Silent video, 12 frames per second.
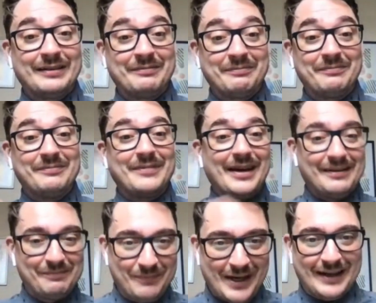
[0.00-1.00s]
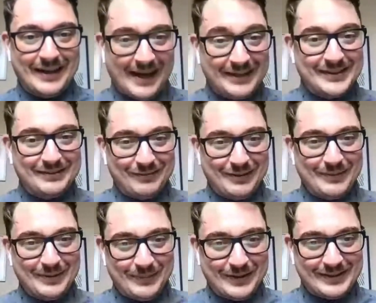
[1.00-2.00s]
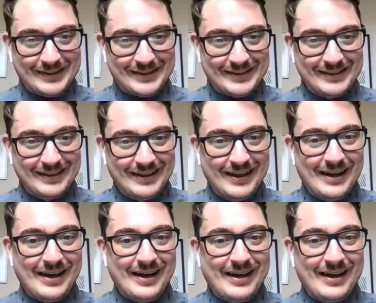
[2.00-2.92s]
can make an exit from their business.